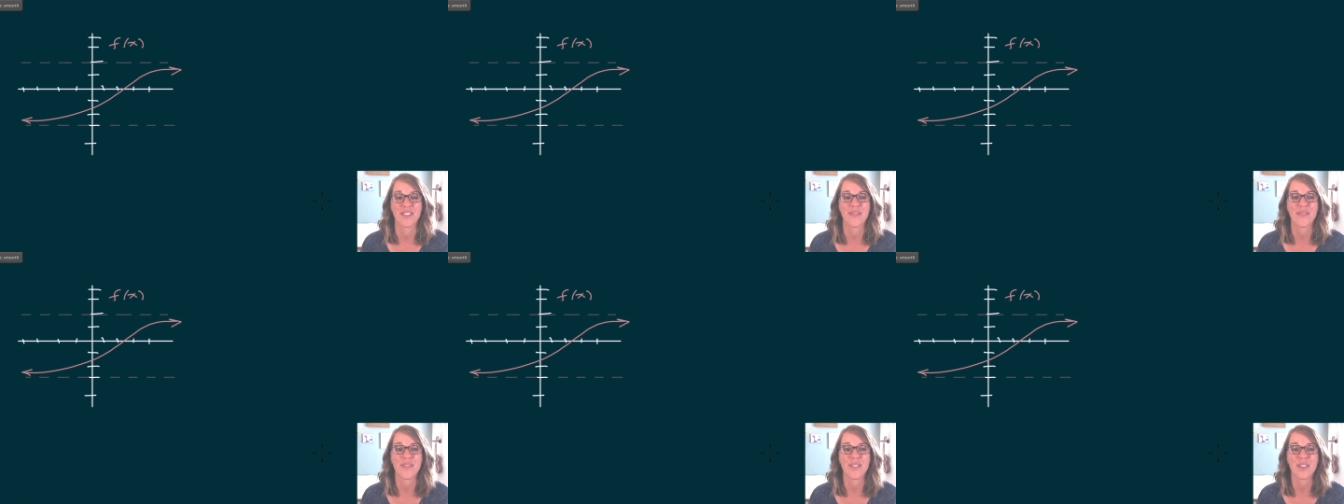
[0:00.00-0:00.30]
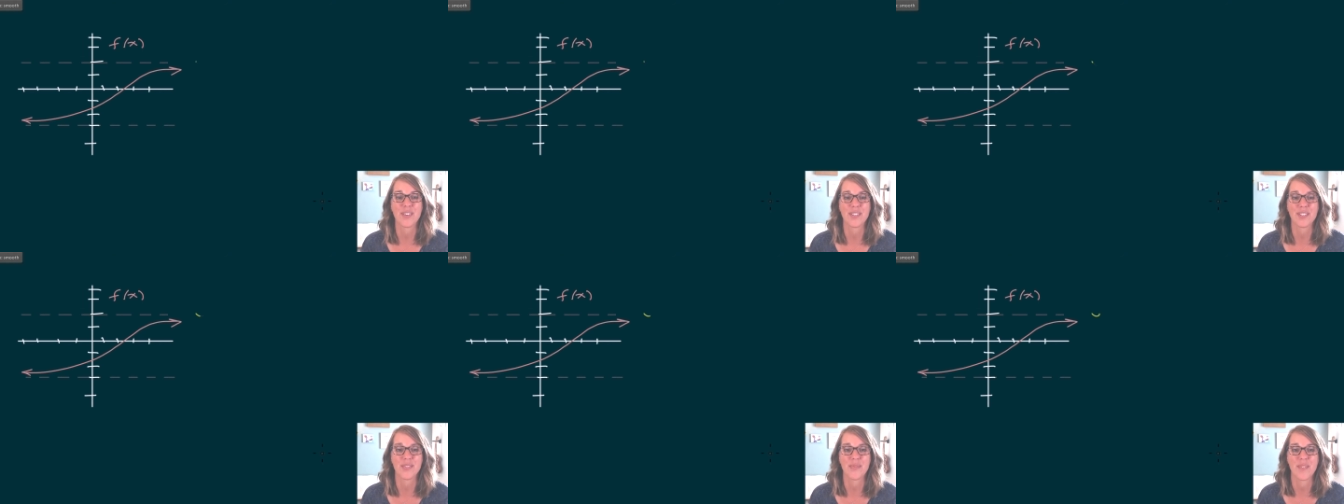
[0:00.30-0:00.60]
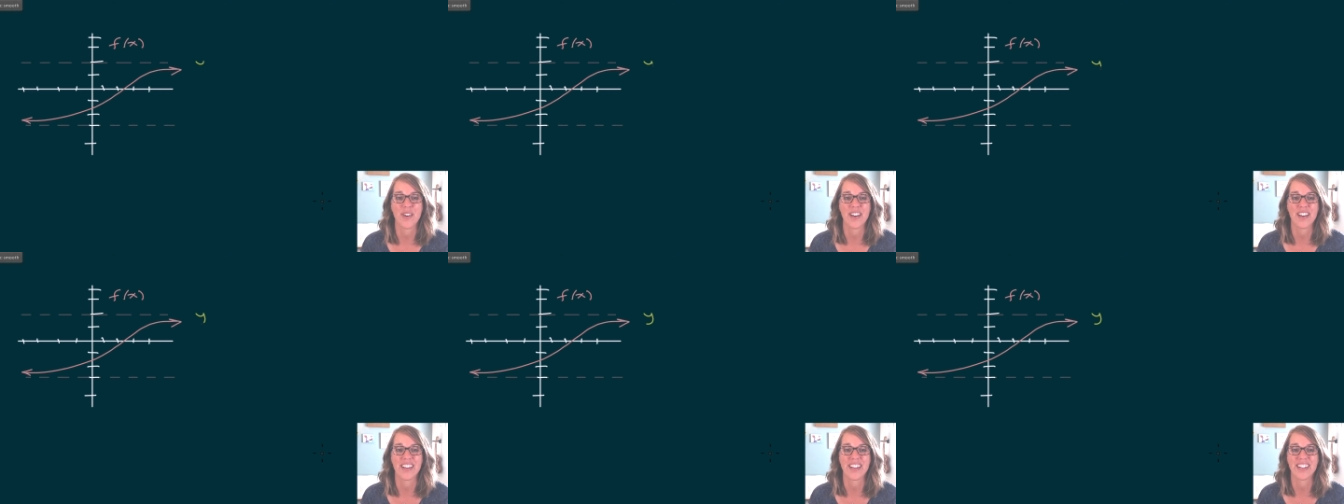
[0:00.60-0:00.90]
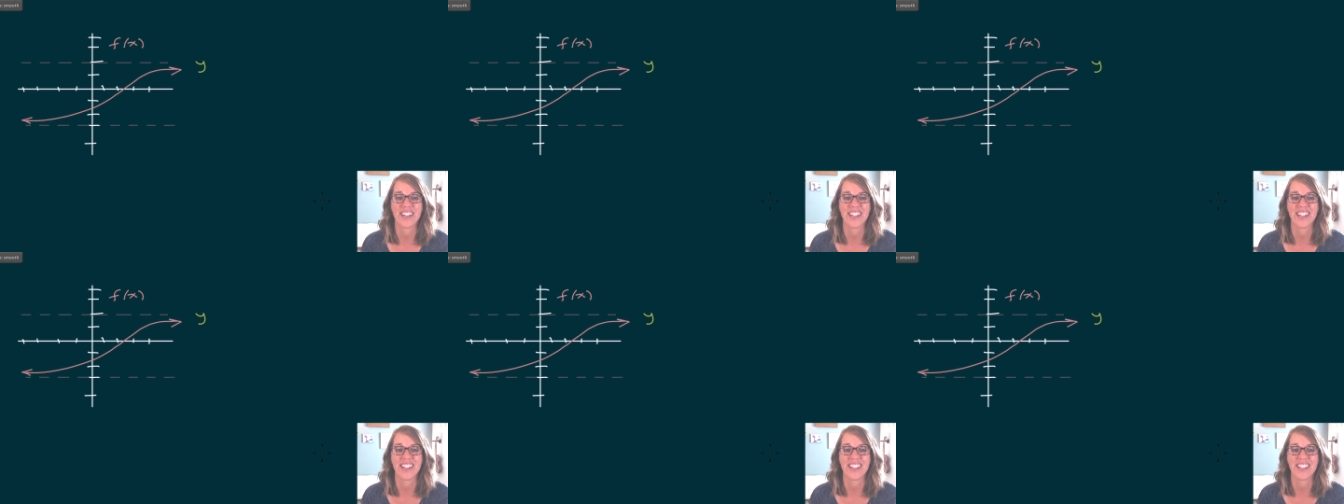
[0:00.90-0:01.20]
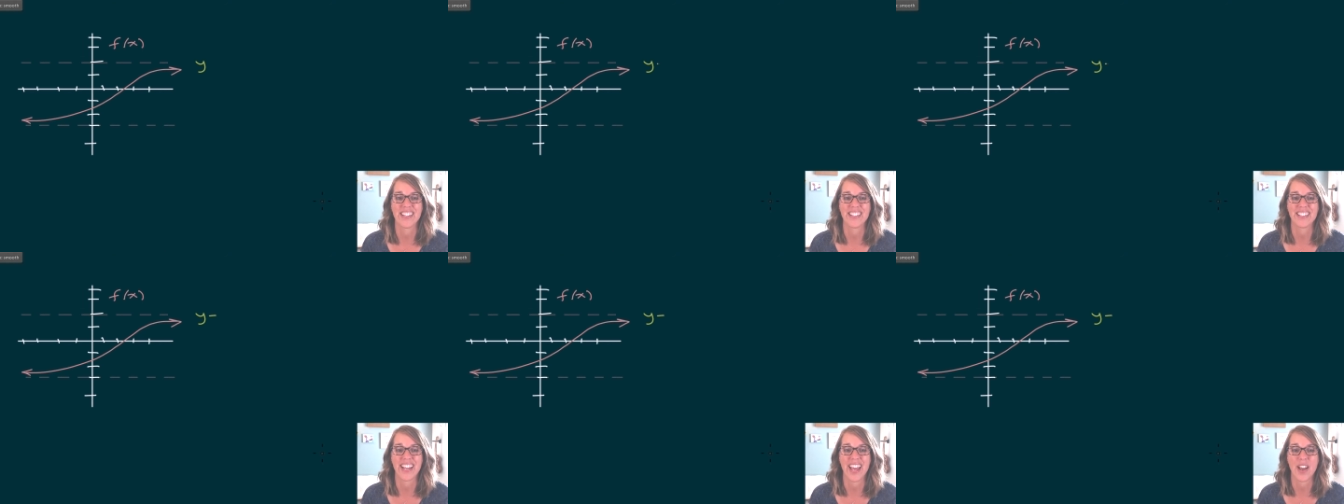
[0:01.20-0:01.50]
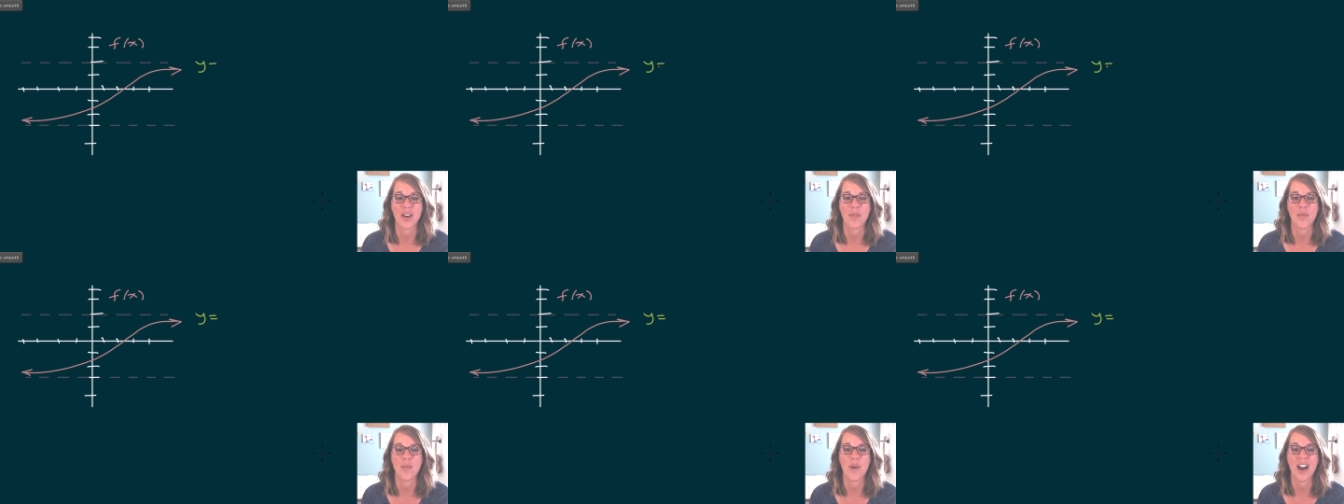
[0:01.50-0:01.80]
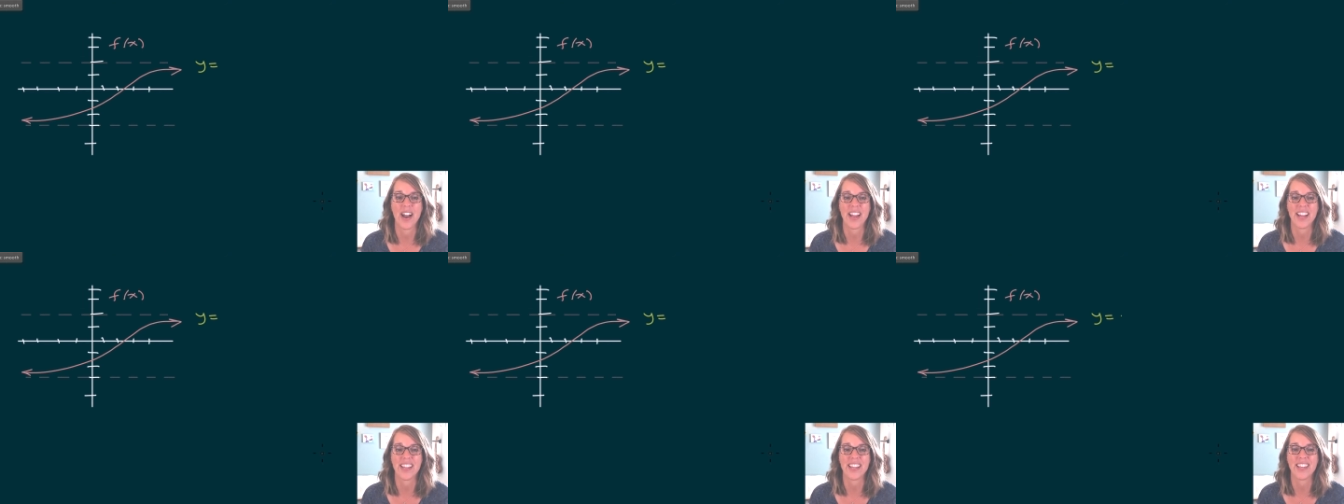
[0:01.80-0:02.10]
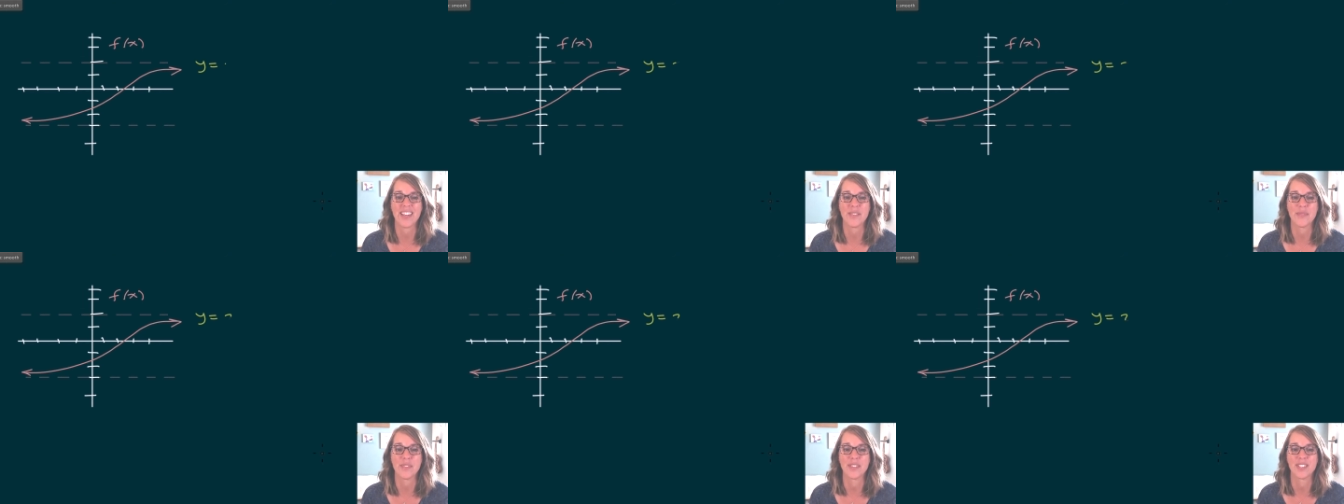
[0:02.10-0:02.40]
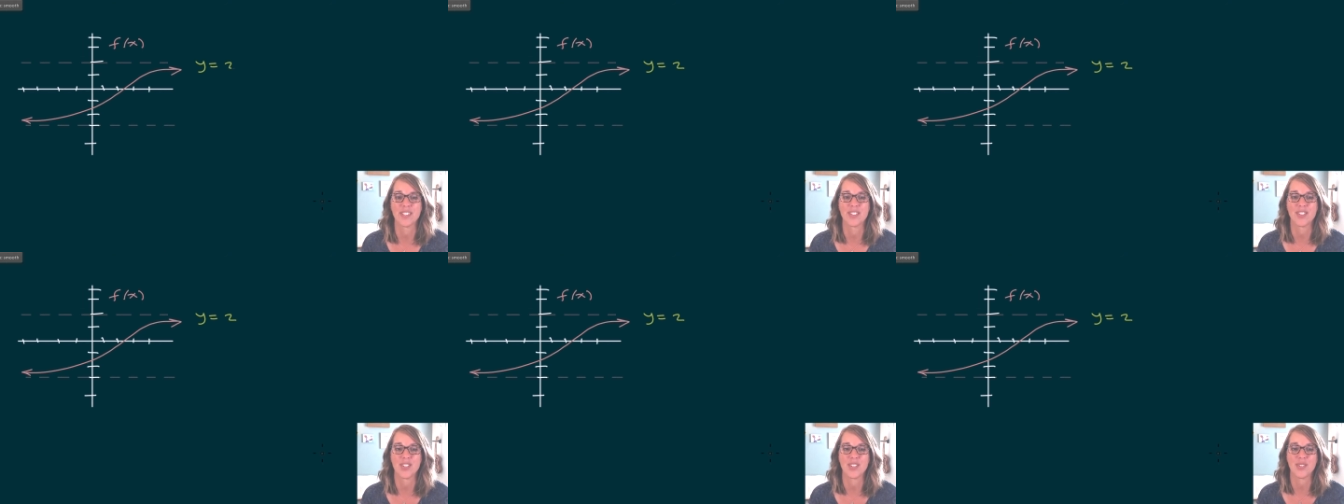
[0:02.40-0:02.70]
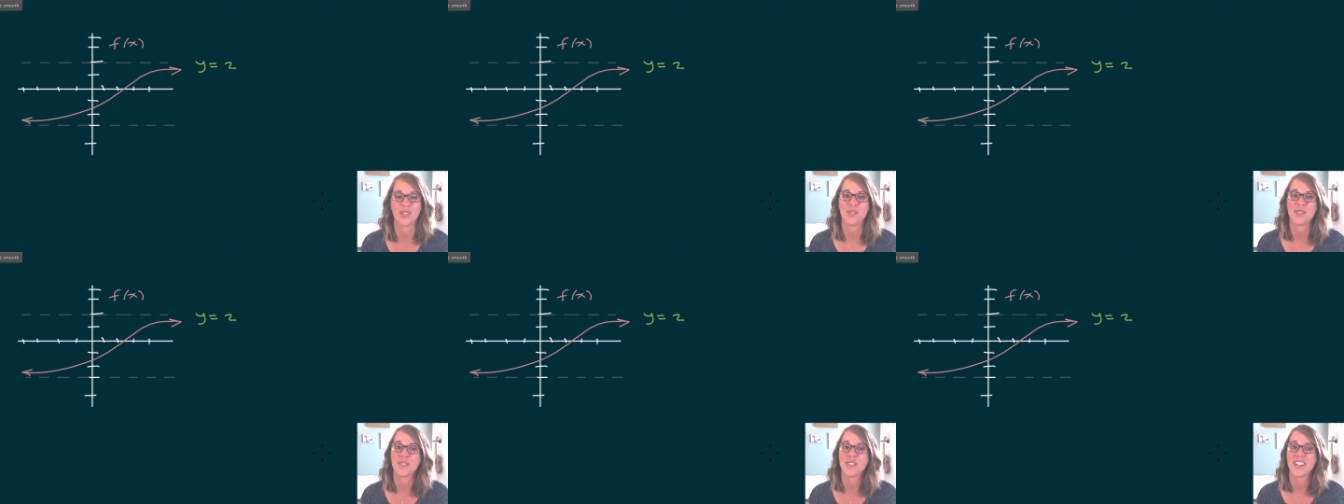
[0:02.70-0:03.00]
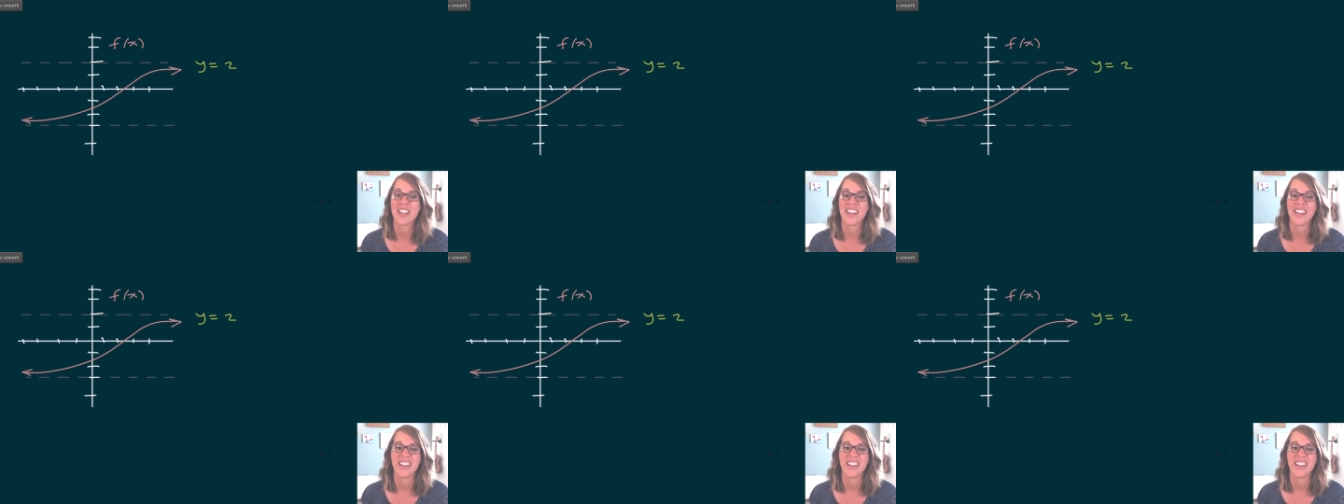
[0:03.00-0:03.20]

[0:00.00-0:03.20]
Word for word: The first one is at y equals 2.